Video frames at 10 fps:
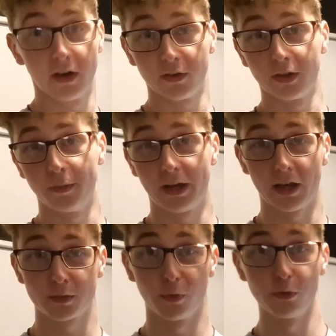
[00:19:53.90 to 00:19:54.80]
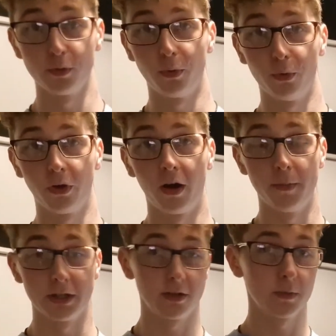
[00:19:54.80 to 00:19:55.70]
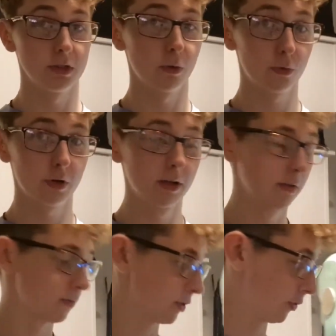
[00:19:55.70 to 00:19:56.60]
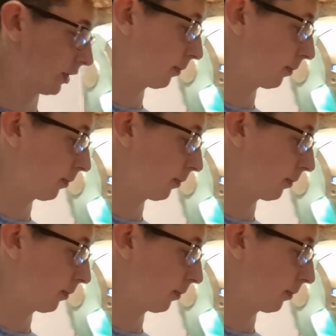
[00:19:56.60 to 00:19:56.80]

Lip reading: fair, I think the Pickaxe Proto board, I messed up the soldering, so